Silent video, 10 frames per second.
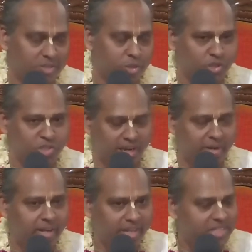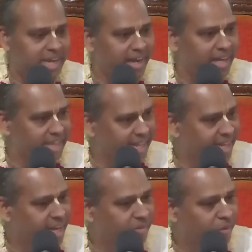so generally the child is
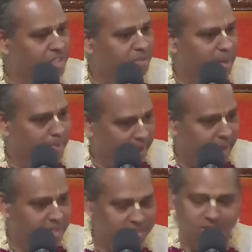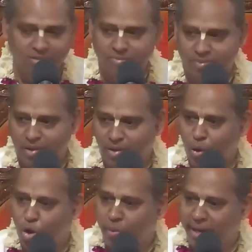either influenced by parents
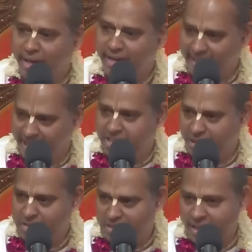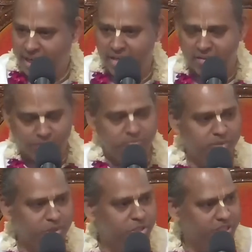or by teachers, and
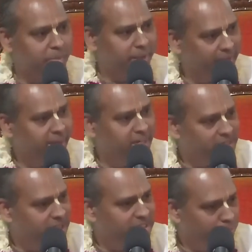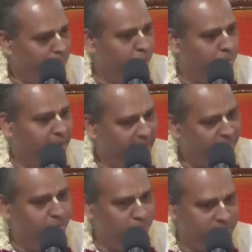typically it's both.
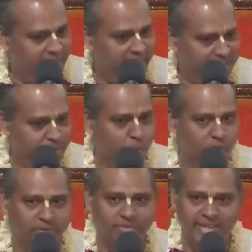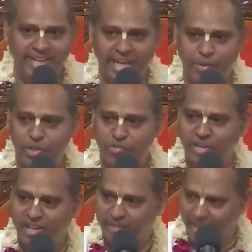And of course, he has his own individual
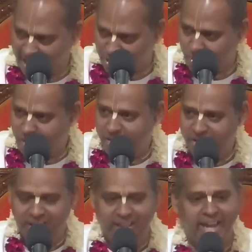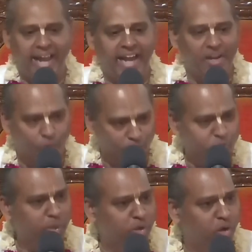free will as well, and what
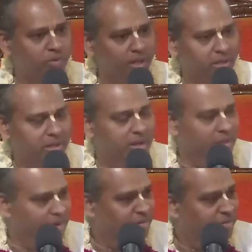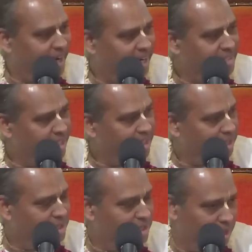to speak of the other friends and
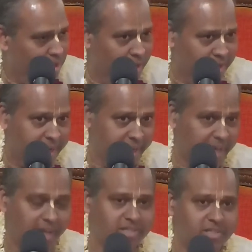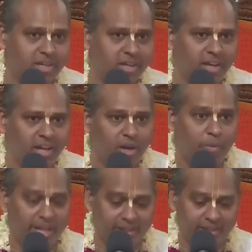other circle that he has.
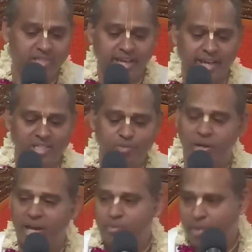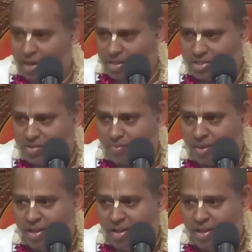But in this case, Prahlad Maharaj